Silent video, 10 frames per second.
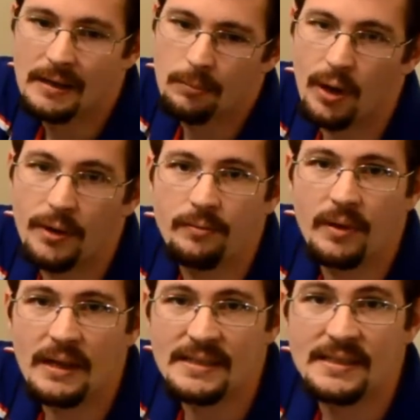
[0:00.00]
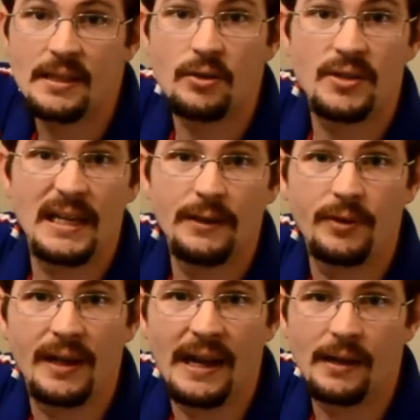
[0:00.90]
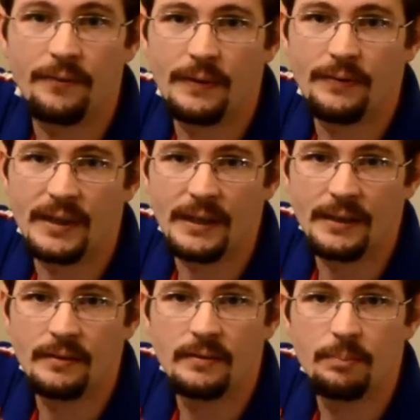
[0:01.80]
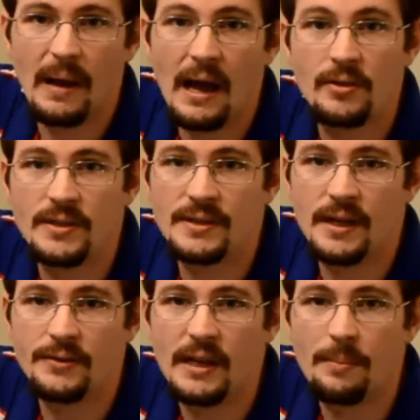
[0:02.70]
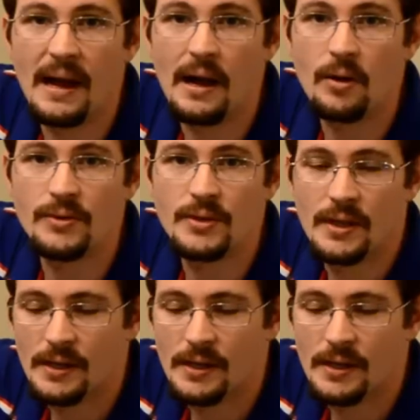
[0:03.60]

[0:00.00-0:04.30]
But it's still safe to can at 15 pounds instead of 10 pounds.